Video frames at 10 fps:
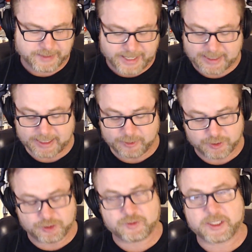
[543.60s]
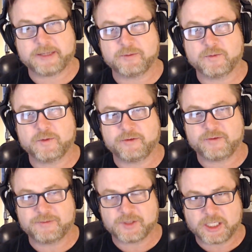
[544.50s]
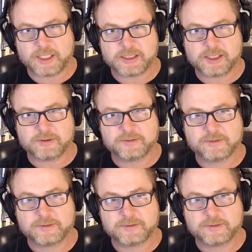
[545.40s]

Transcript: And I think we should try the Wonder Flavors honey too.